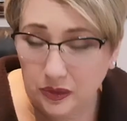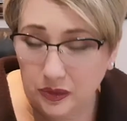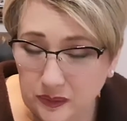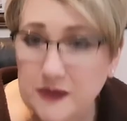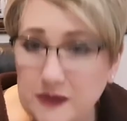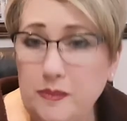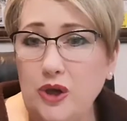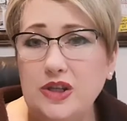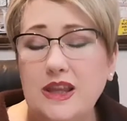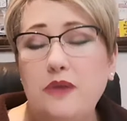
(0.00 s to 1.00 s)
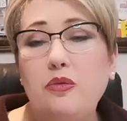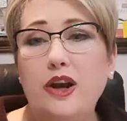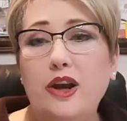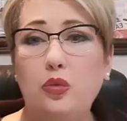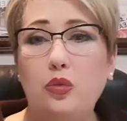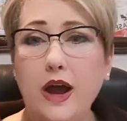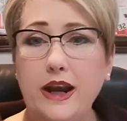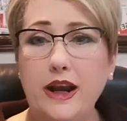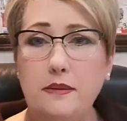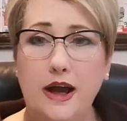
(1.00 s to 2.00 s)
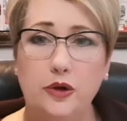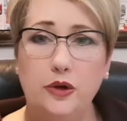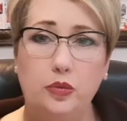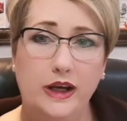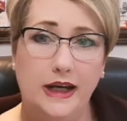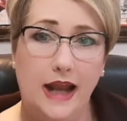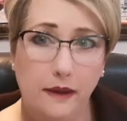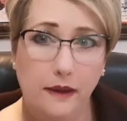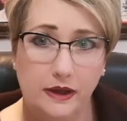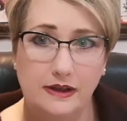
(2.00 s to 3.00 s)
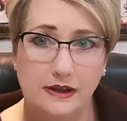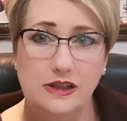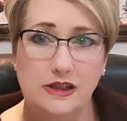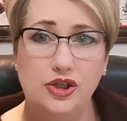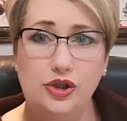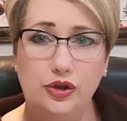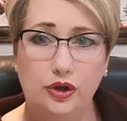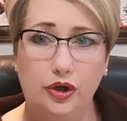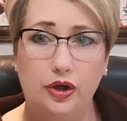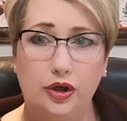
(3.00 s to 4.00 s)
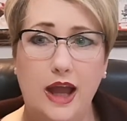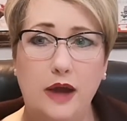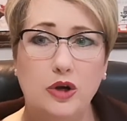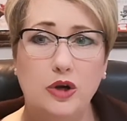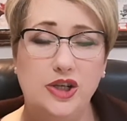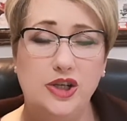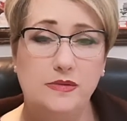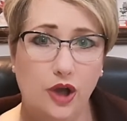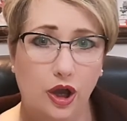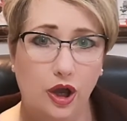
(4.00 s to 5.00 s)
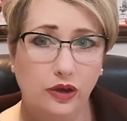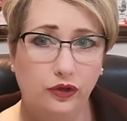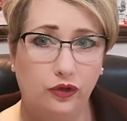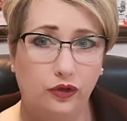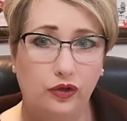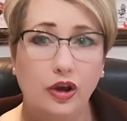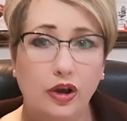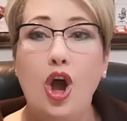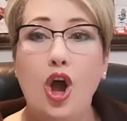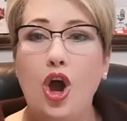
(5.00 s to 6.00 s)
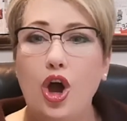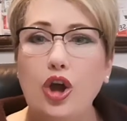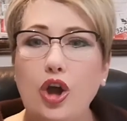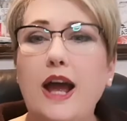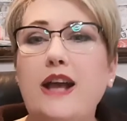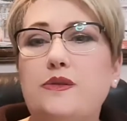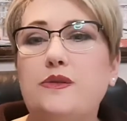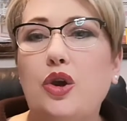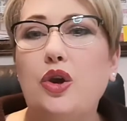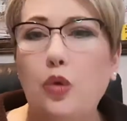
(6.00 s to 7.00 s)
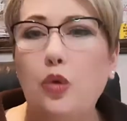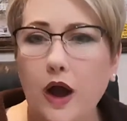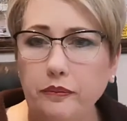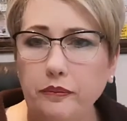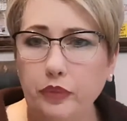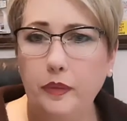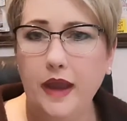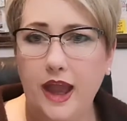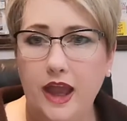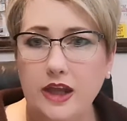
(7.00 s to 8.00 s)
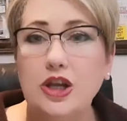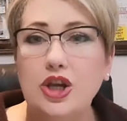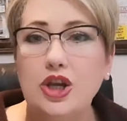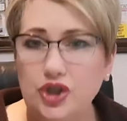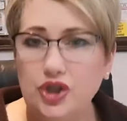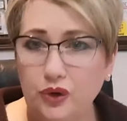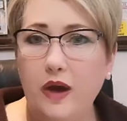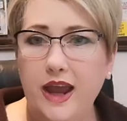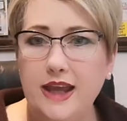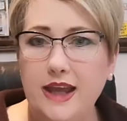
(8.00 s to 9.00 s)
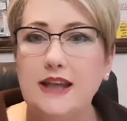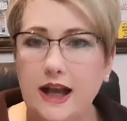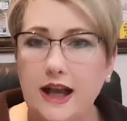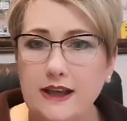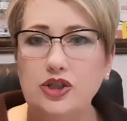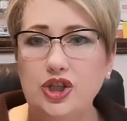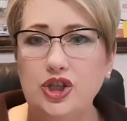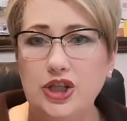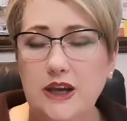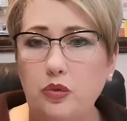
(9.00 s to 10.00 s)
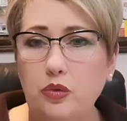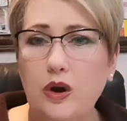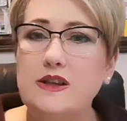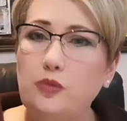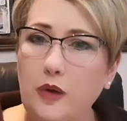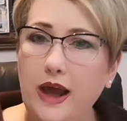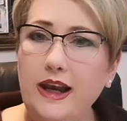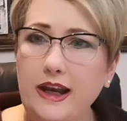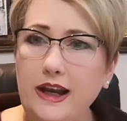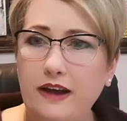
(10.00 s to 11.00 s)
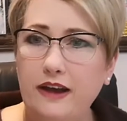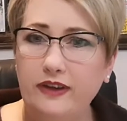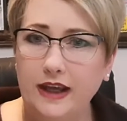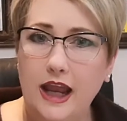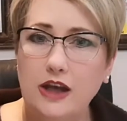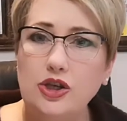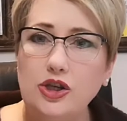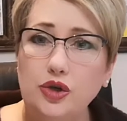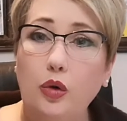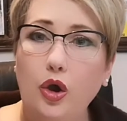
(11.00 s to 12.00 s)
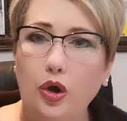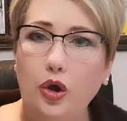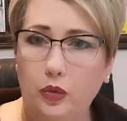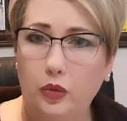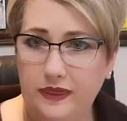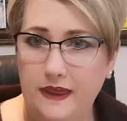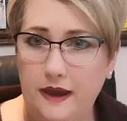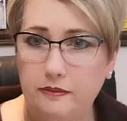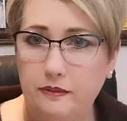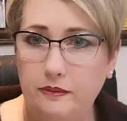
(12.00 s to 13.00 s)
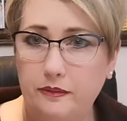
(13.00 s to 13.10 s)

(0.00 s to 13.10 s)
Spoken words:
spoke to them one-on-one about what had happened to her and what she was going through, her clients were quite prepared to wait until she was well enough again to work with them.